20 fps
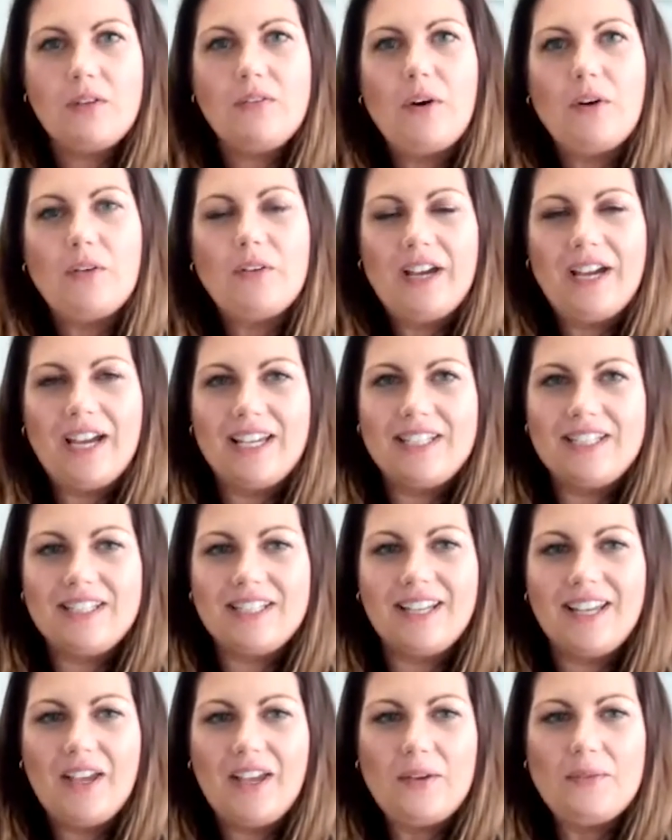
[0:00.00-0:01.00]
far ahead
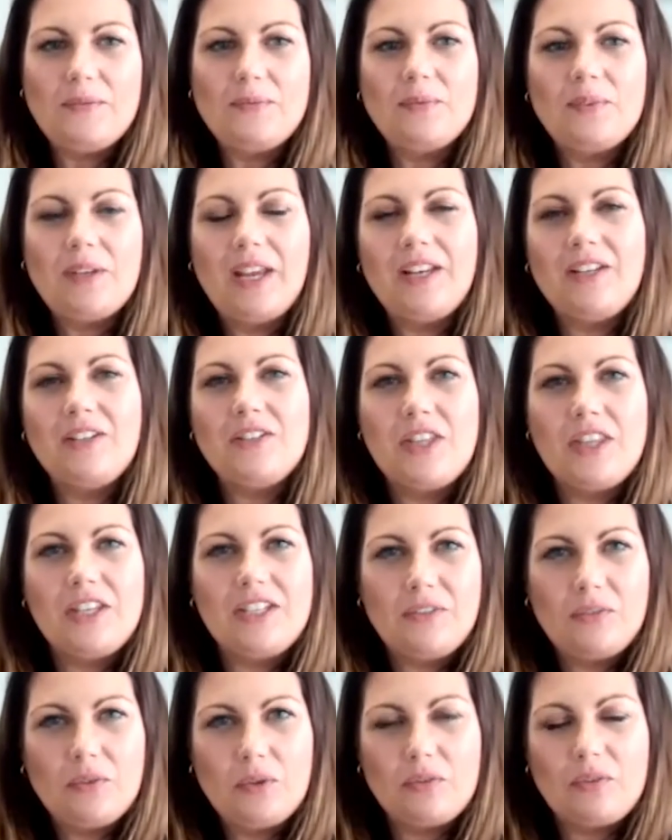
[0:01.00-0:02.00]
into the
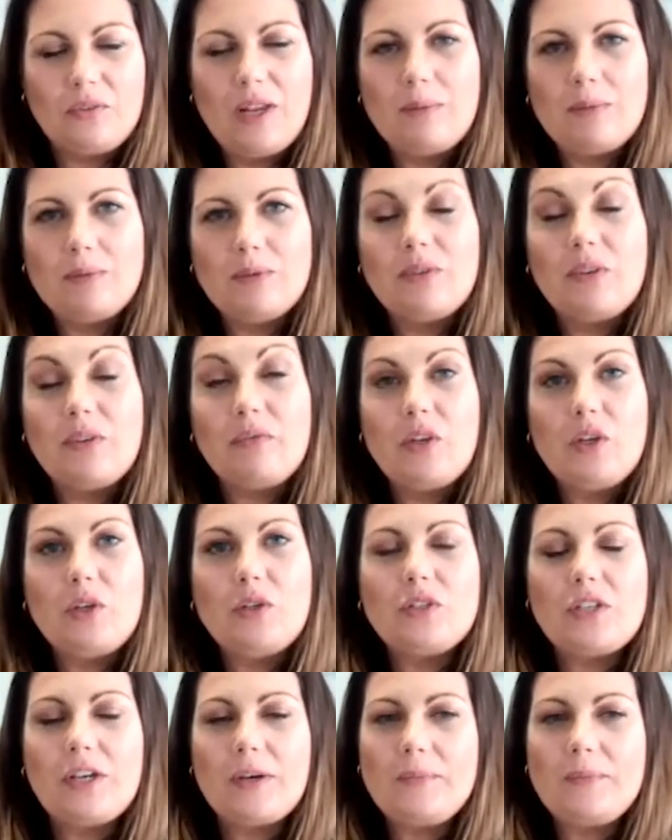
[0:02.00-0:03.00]
different themes of the
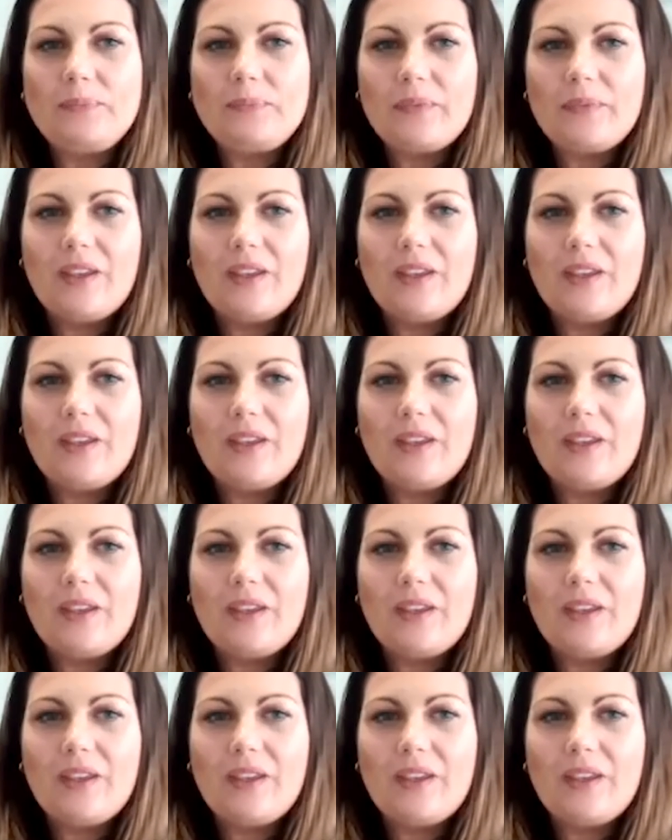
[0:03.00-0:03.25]
future.